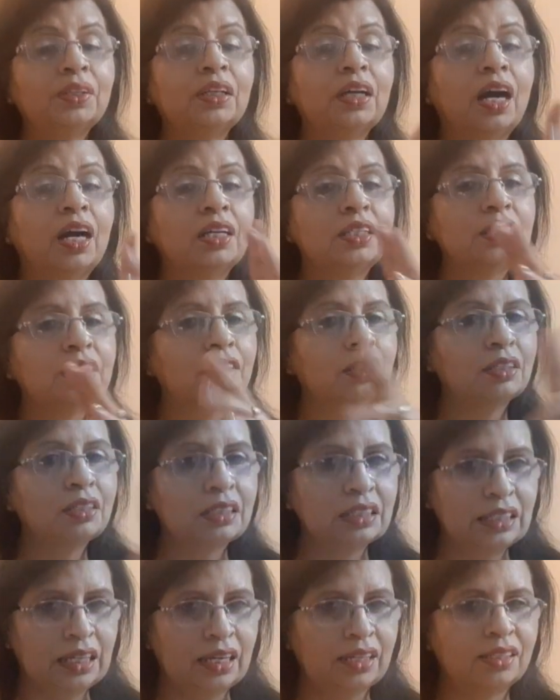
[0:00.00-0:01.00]
Answer
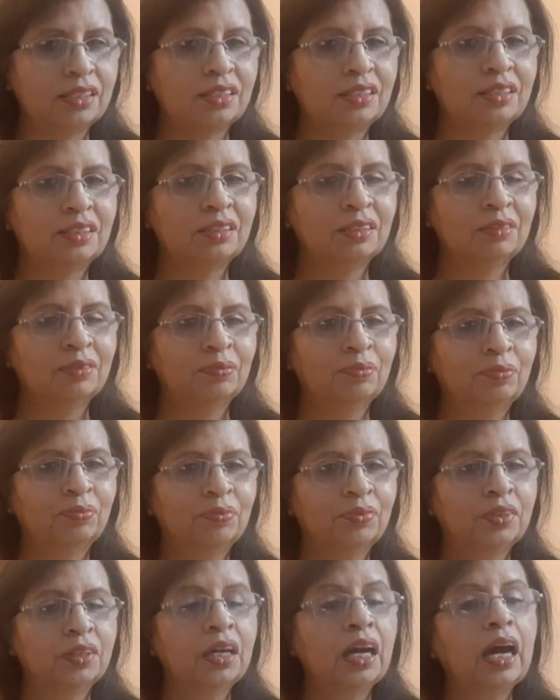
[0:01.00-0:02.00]
is yes.
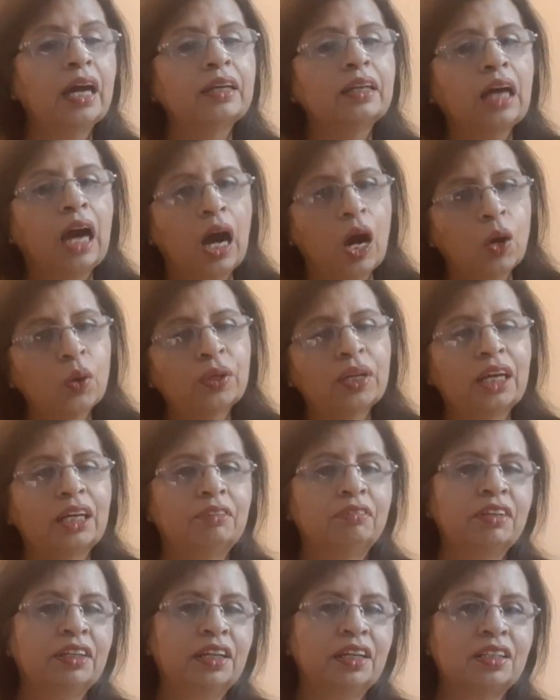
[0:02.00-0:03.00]
And how
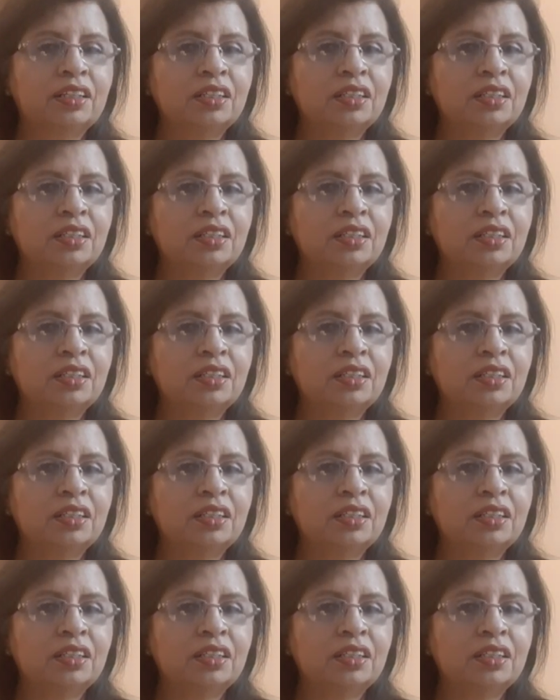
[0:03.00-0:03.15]
can we get